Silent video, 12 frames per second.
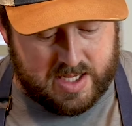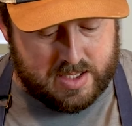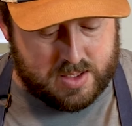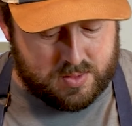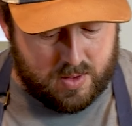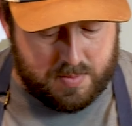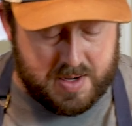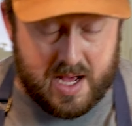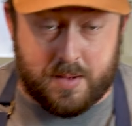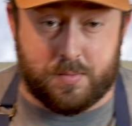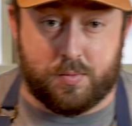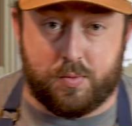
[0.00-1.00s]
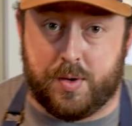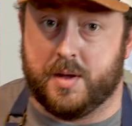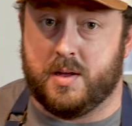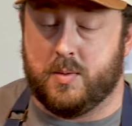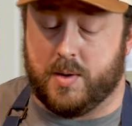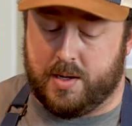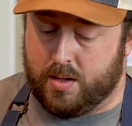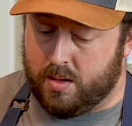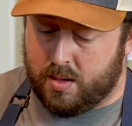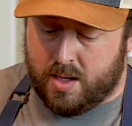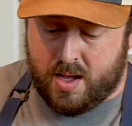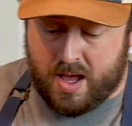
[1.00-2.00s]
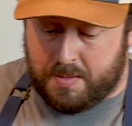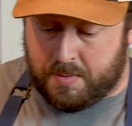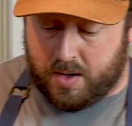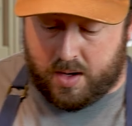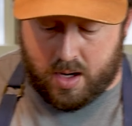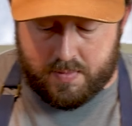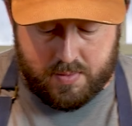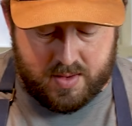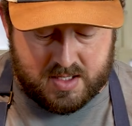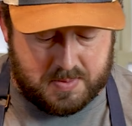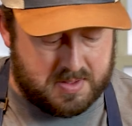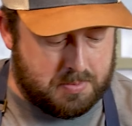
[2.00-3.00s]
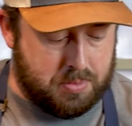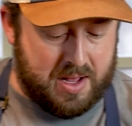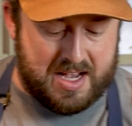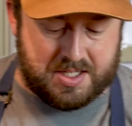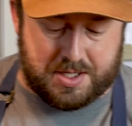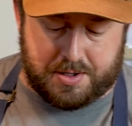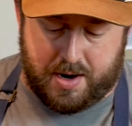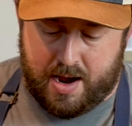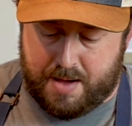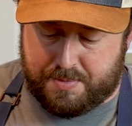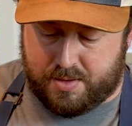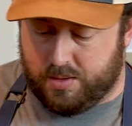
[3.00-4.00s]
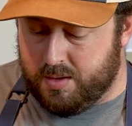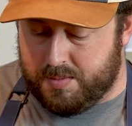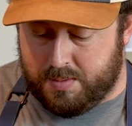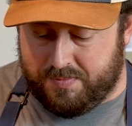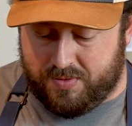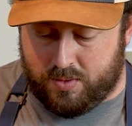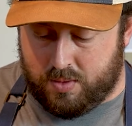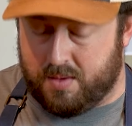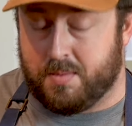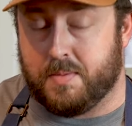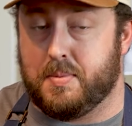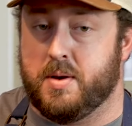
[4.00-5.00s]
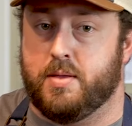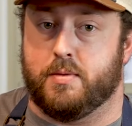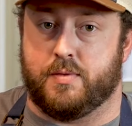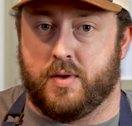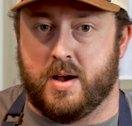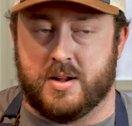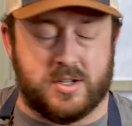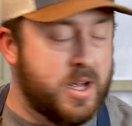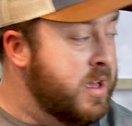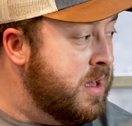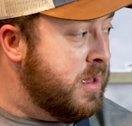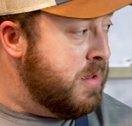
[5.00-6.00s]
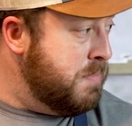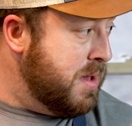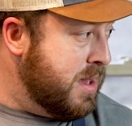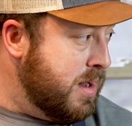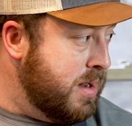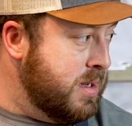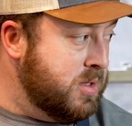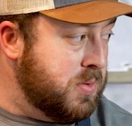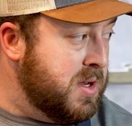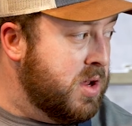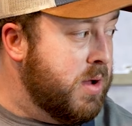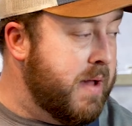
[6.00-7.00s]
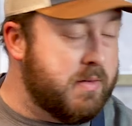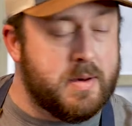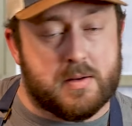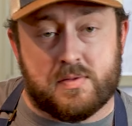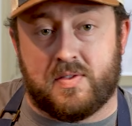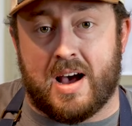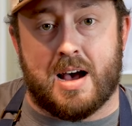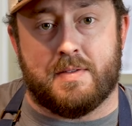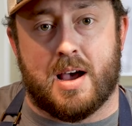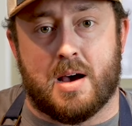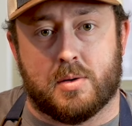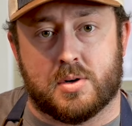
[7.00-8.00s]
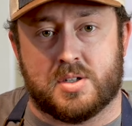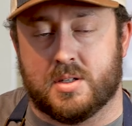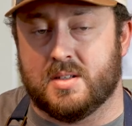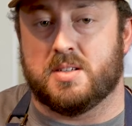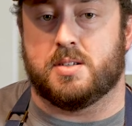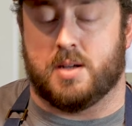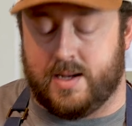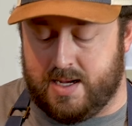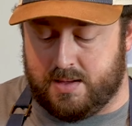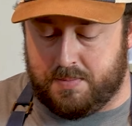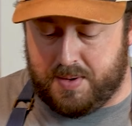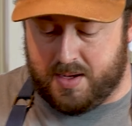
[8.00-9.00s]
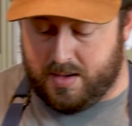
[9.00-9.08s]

rub down really well. I'm going to cover this with some plastic wrap or aluminum foil. I'm going to put it in the fridge because we do have about 5 hours till this is going to hit the pit.